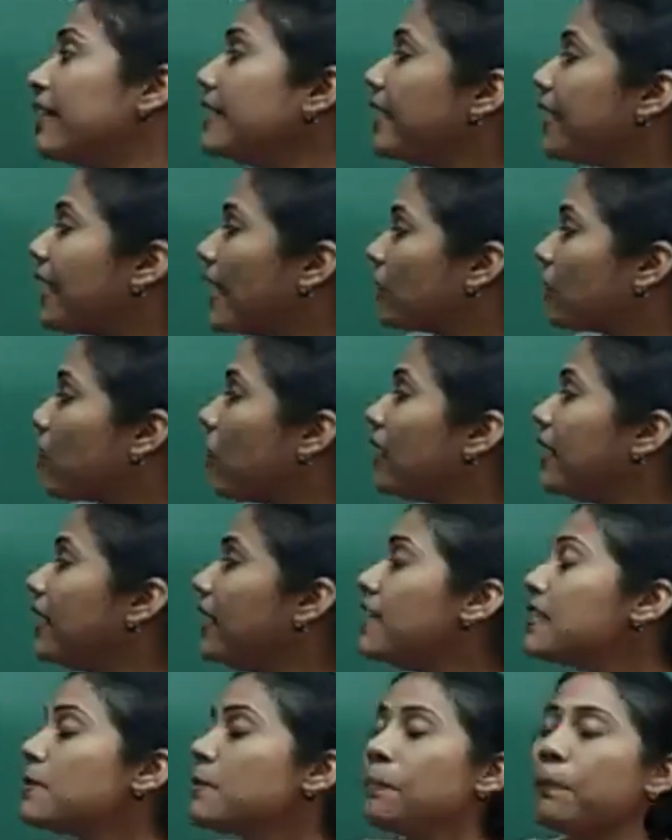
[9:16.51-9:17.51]
they are called
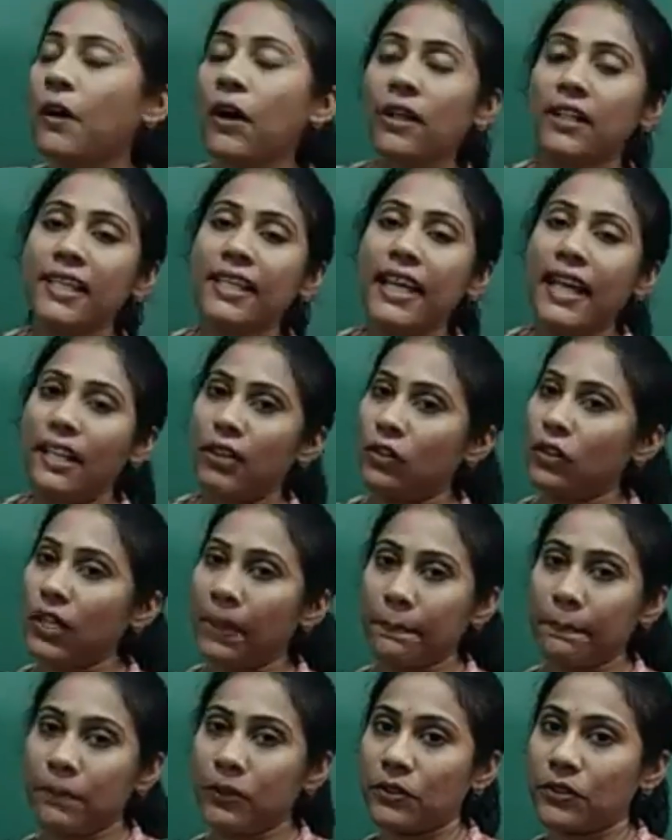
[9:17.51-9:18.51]
as polyhalo
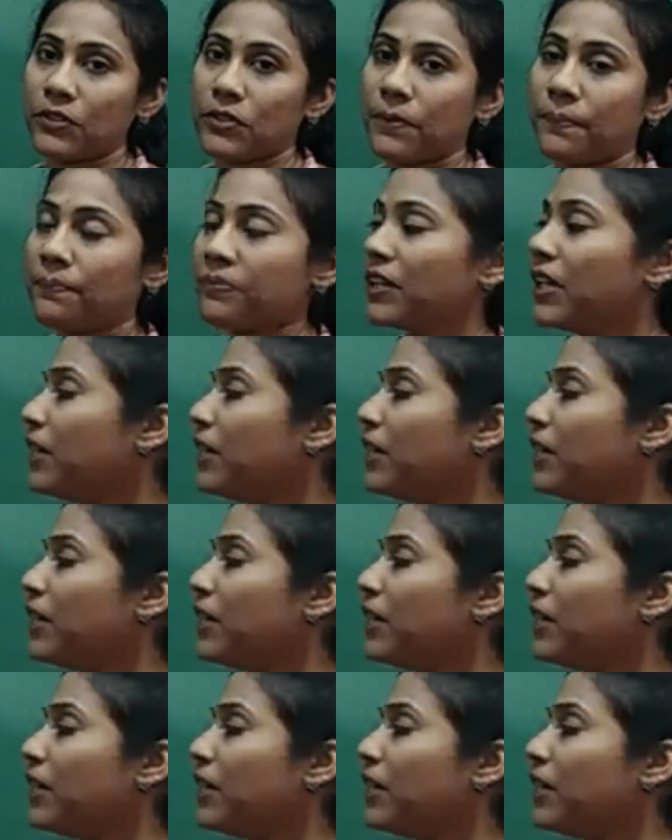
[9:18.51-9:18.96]
compounds.